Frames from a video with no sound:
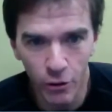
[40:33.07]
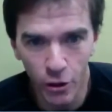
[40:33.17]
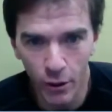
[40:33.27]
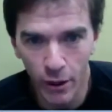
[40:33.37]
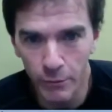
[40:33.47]
It'll
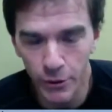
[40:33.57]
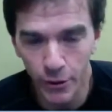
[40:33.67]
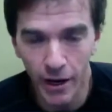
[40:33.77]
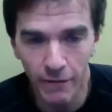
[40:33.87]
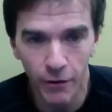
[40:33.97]
hook right up to
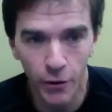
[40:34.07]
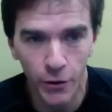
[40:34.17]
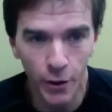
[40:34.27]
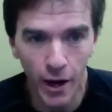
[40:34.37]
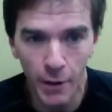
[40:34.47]
your iPhone
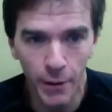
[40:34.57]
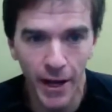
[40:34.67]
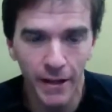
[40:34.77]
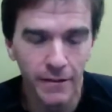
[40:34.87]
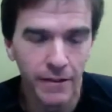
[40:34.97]
or your
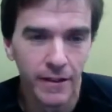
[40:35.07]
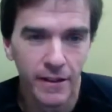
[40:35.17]
iPad,